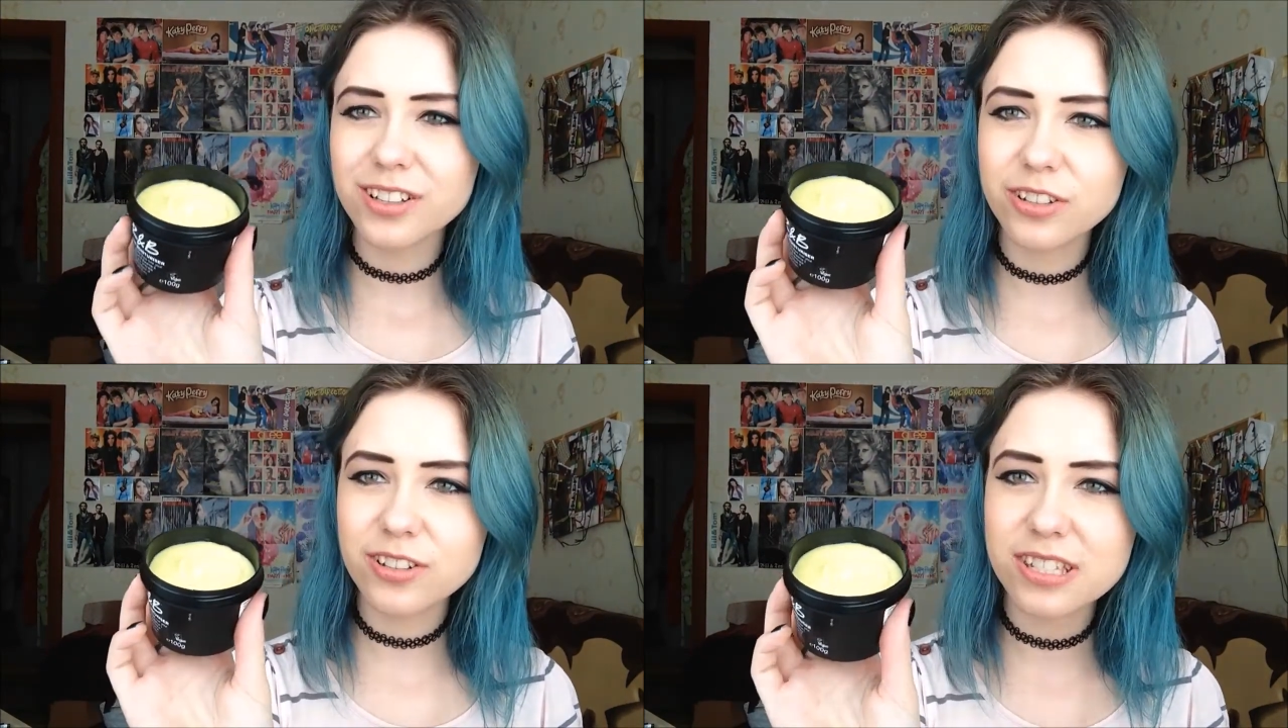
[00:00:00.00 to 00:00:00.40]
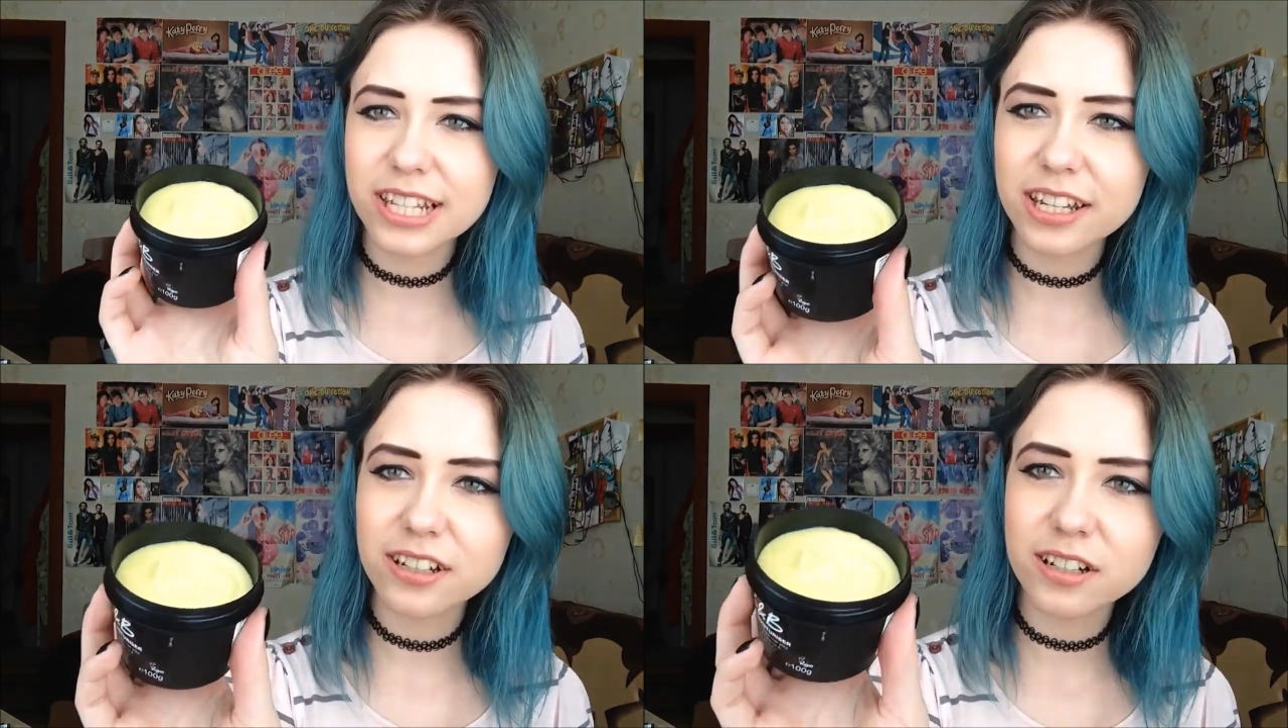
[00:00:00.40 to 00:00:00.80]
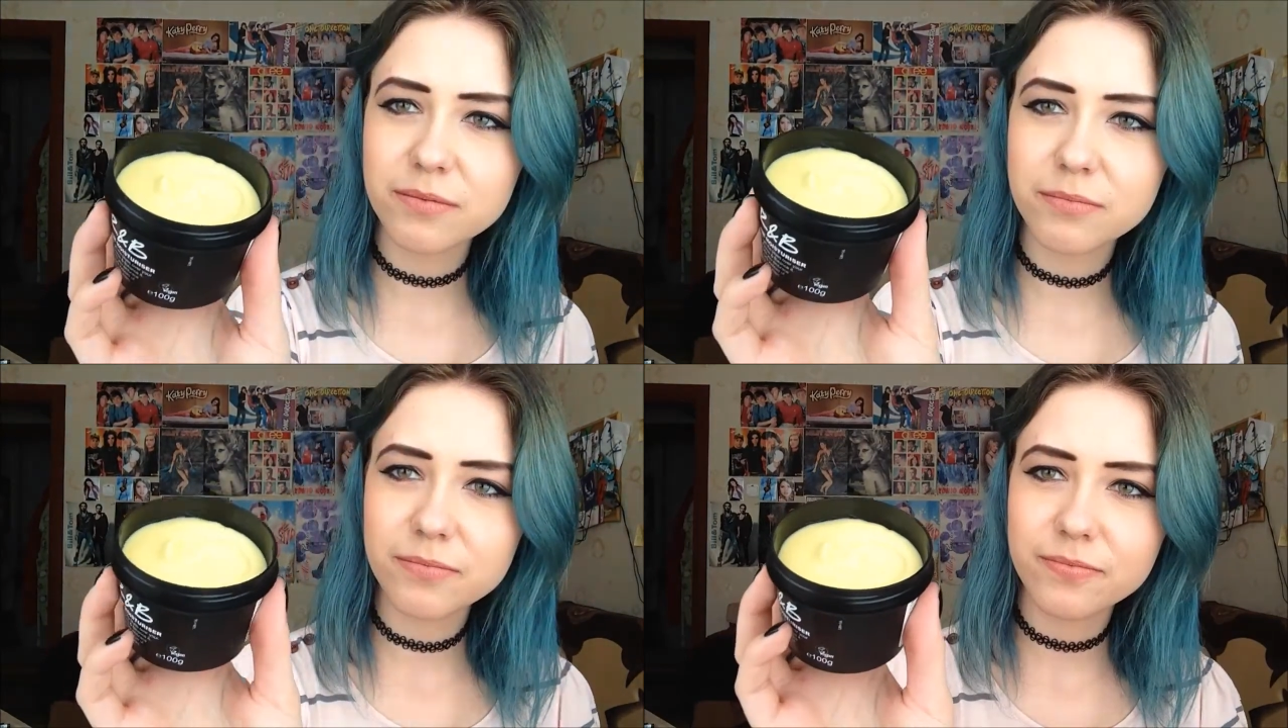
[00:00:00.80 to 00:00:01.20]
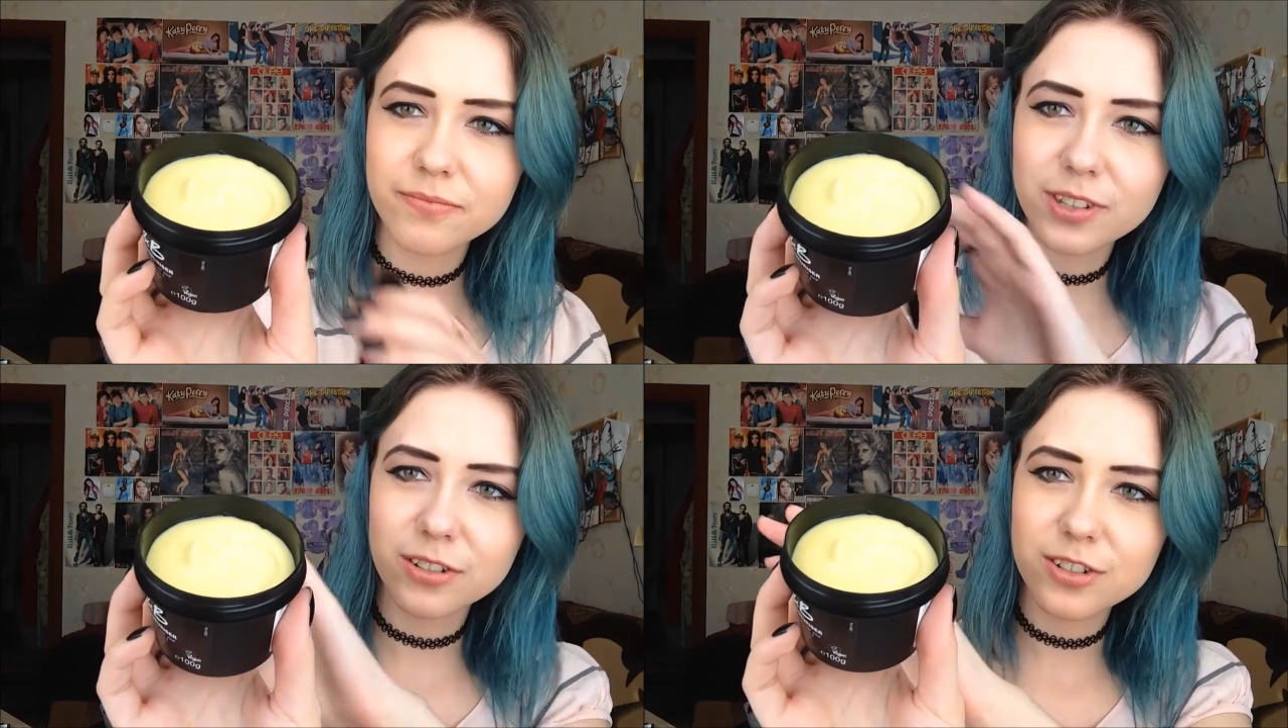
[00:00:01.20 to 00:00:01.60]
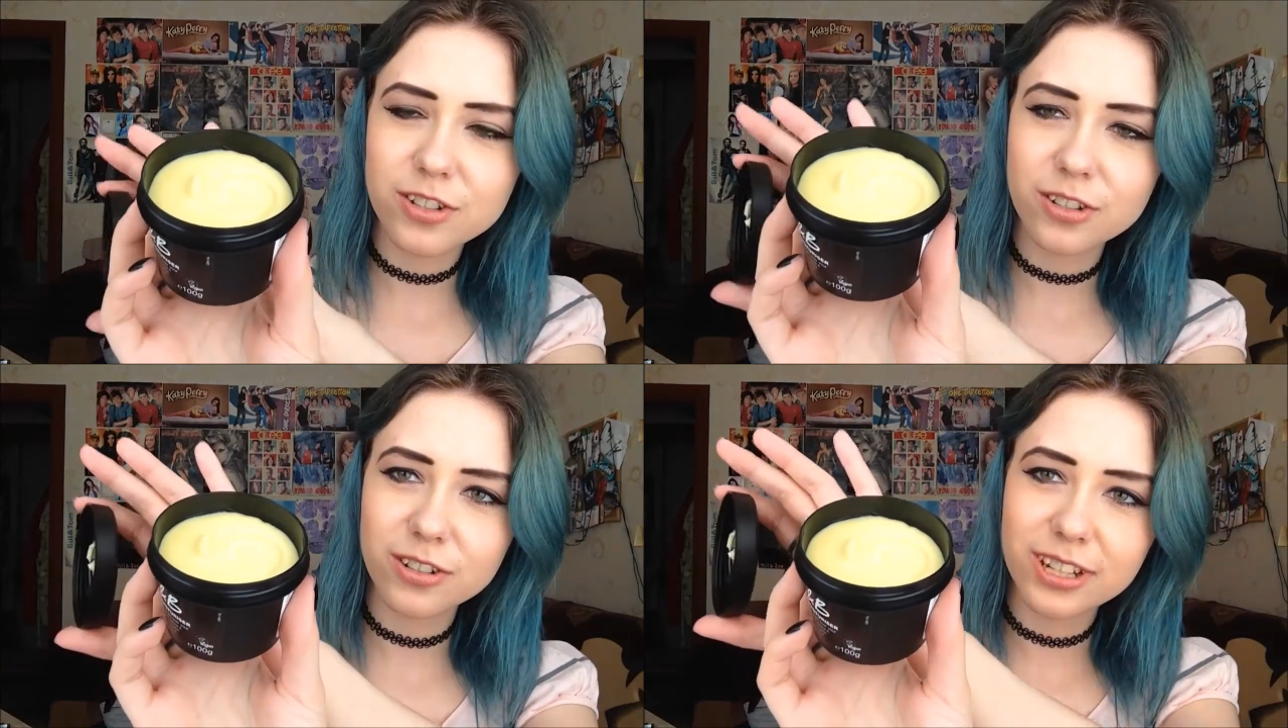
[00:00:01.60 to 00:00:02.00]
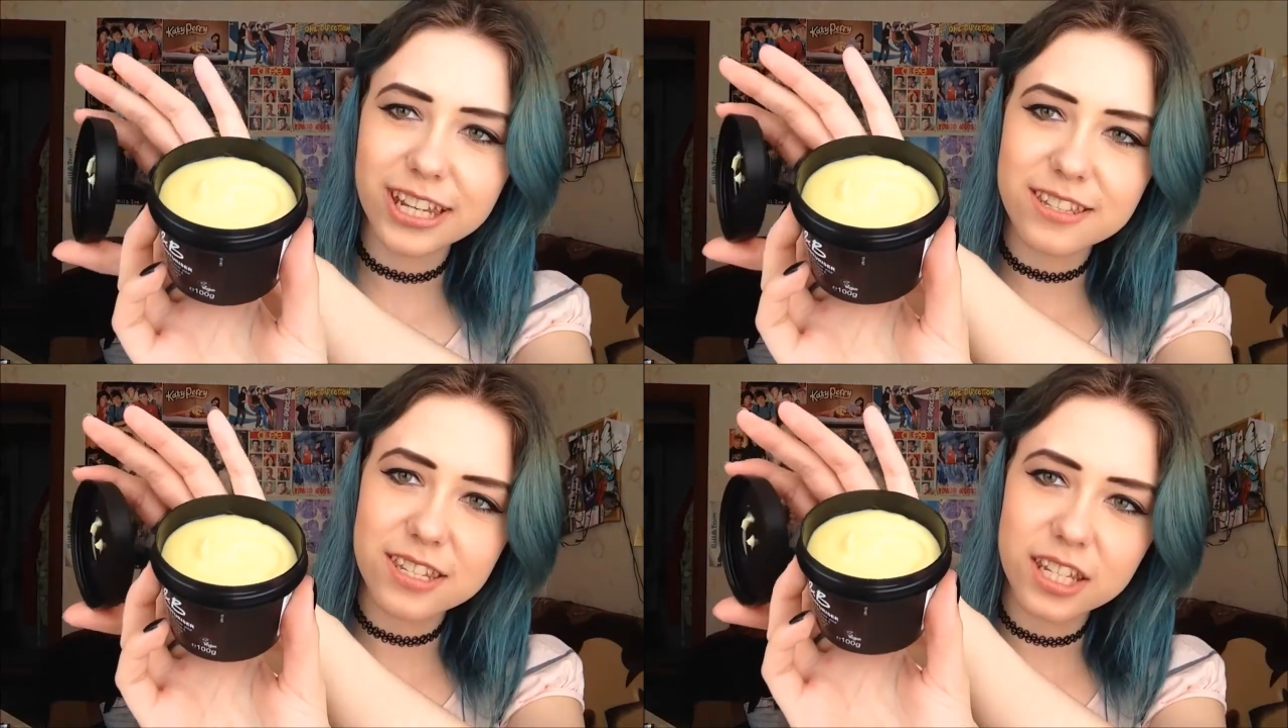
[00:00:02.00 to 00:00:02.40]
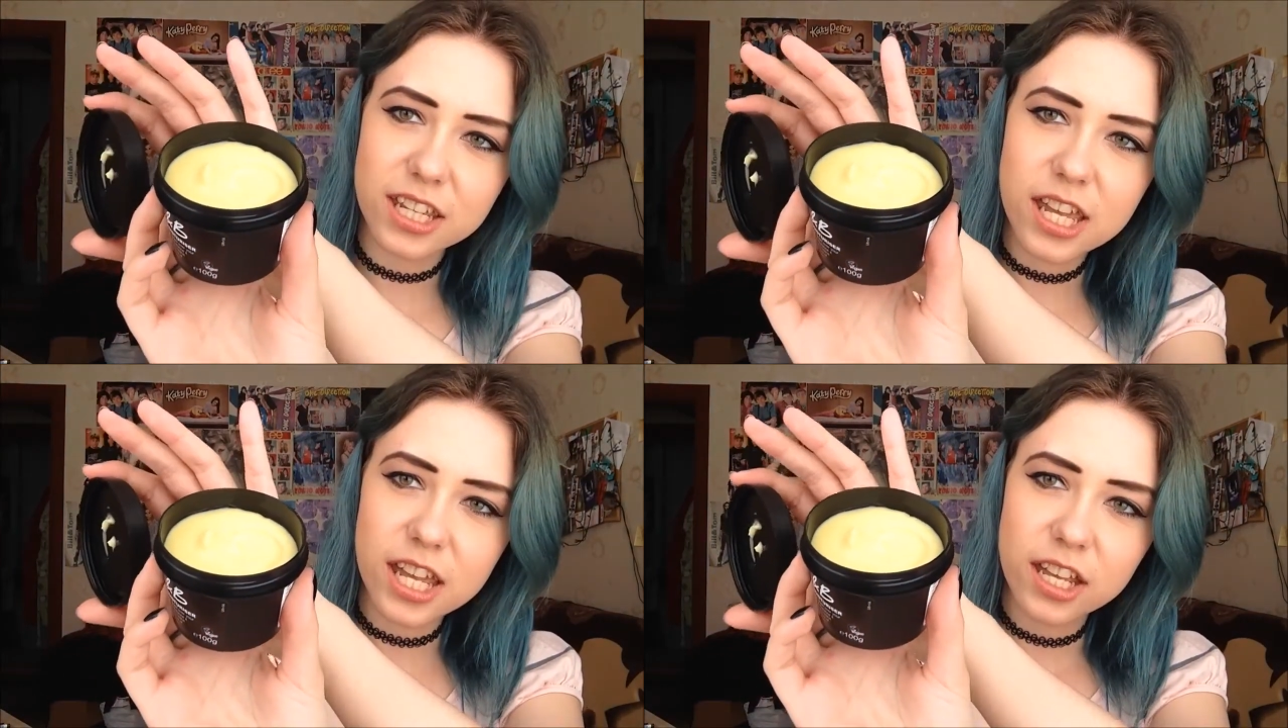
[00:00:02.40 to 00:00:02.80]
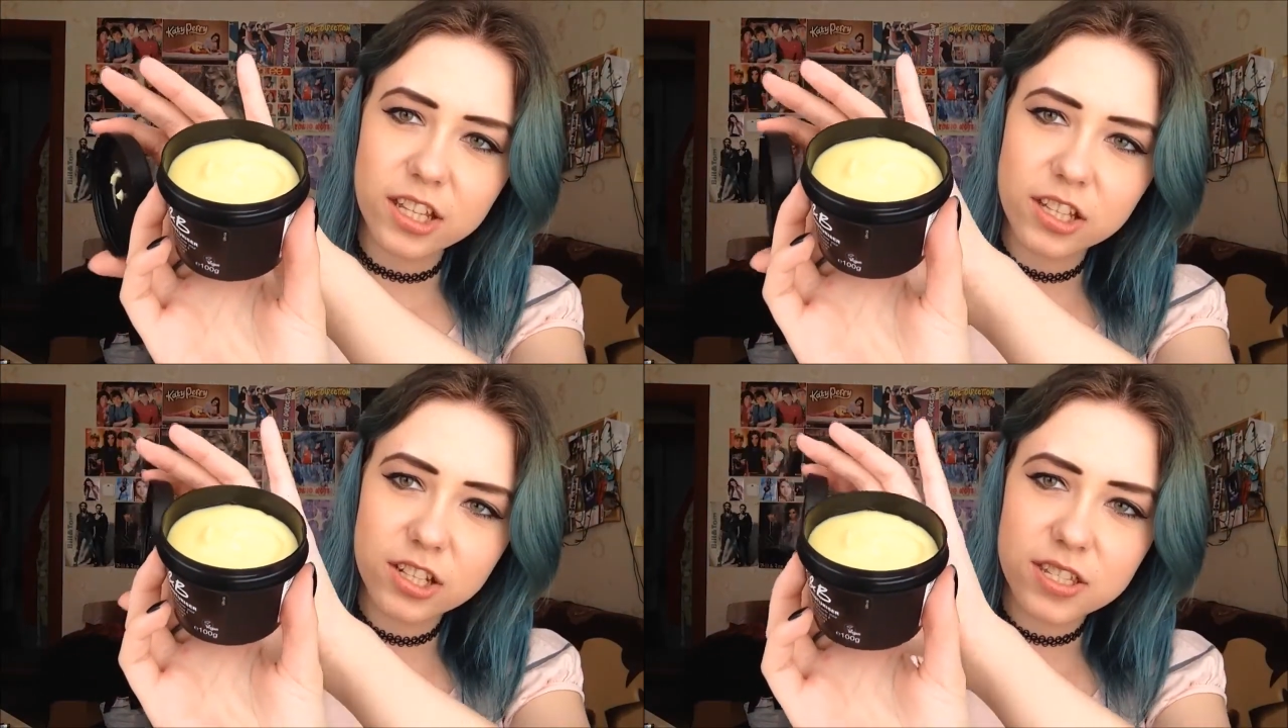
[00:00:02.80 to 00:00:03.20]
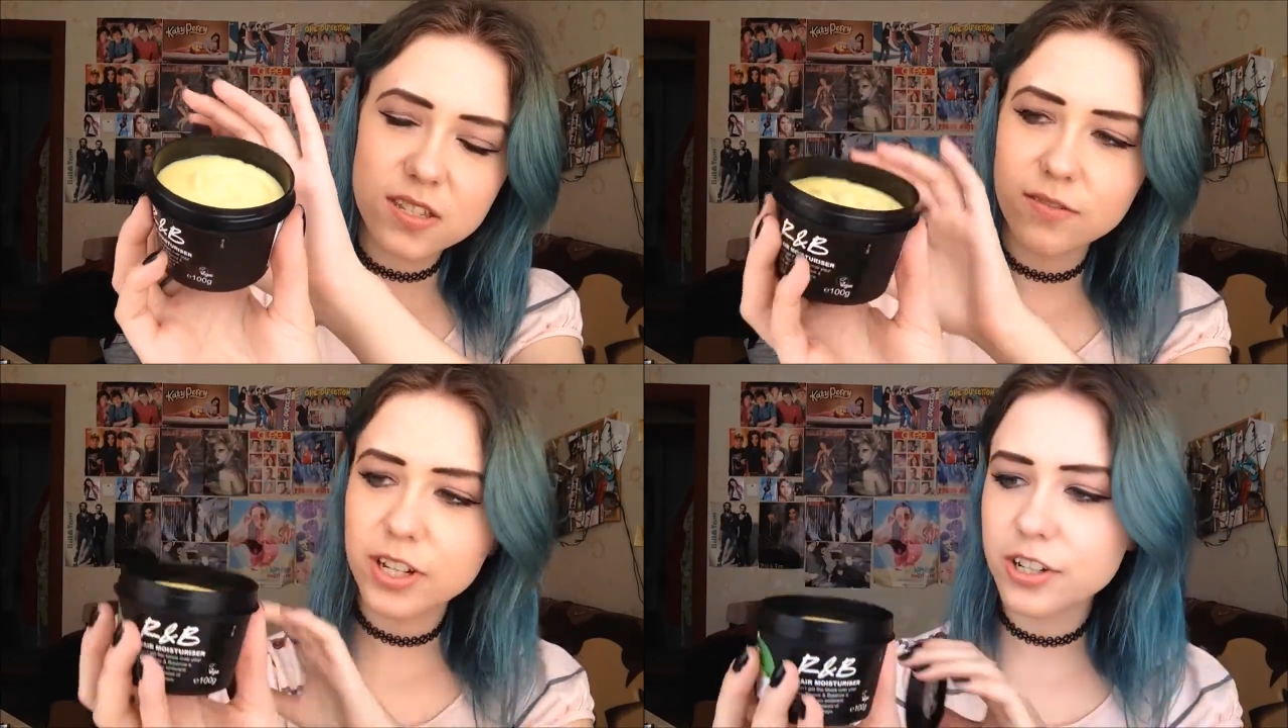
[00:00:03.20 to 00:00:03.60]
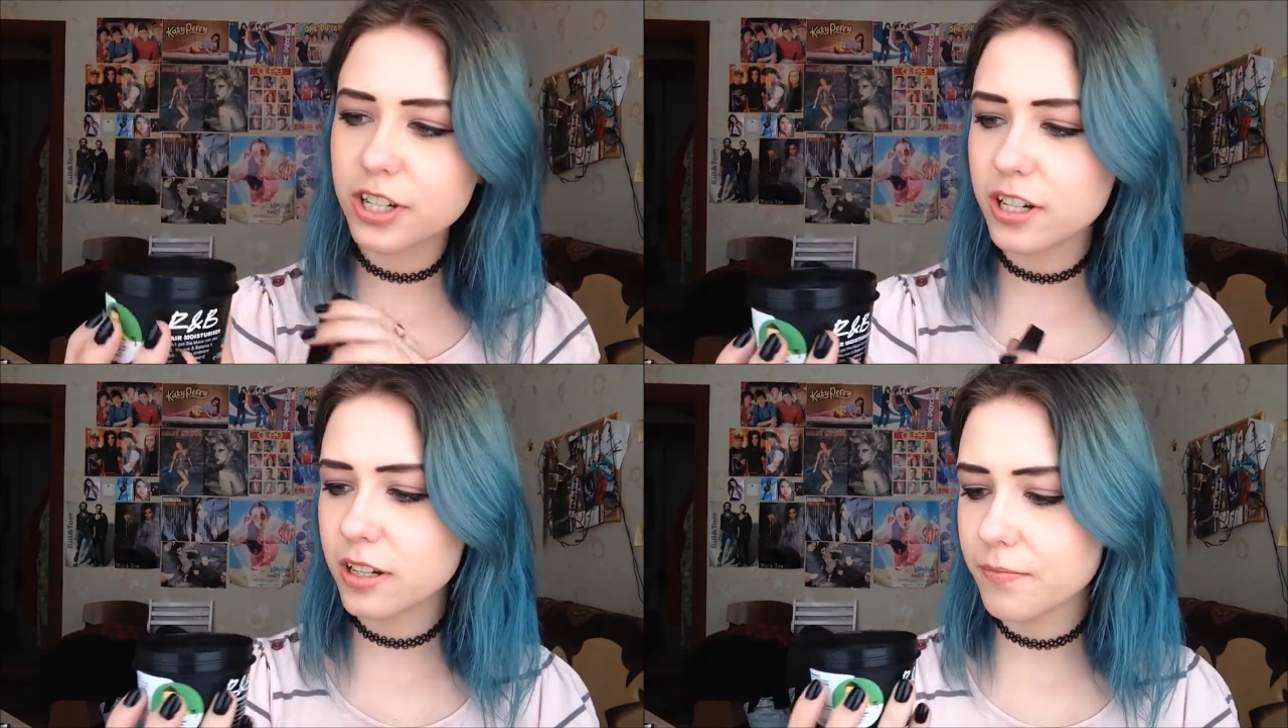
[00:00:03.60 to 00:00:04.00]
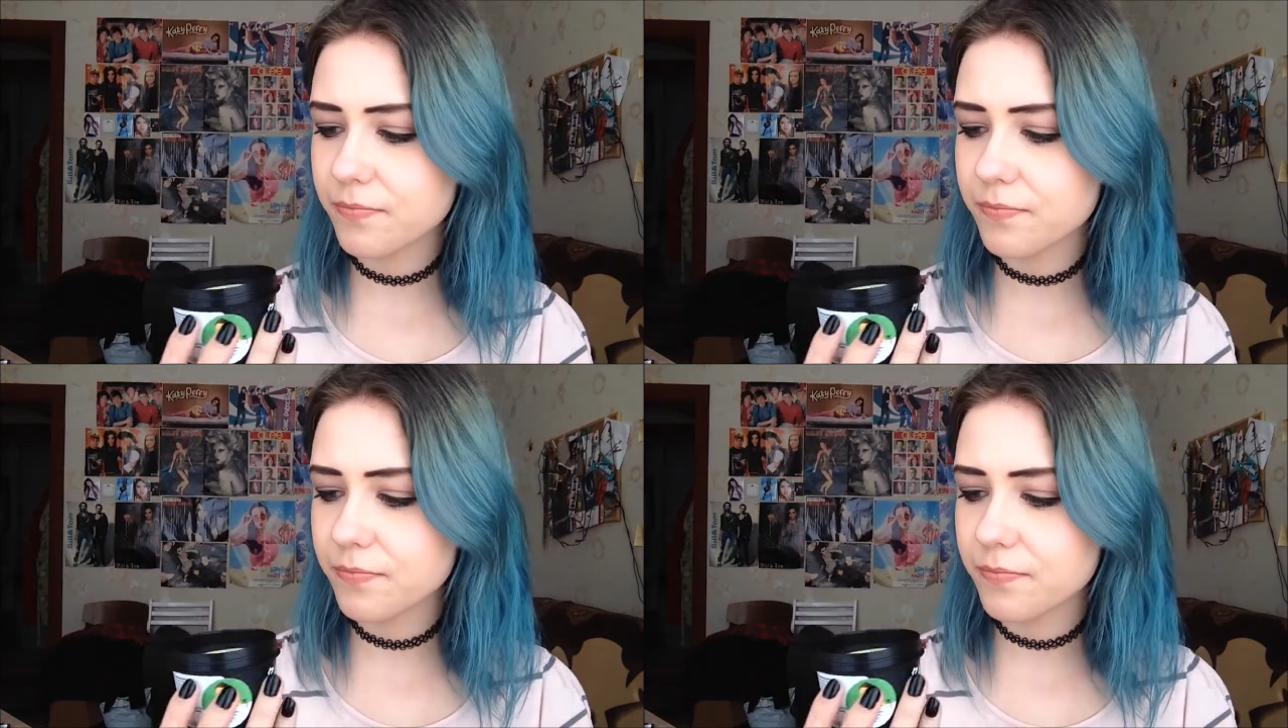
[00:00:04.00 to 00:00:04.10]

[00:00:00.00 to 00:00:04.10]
looks like, not sure you can see, looks very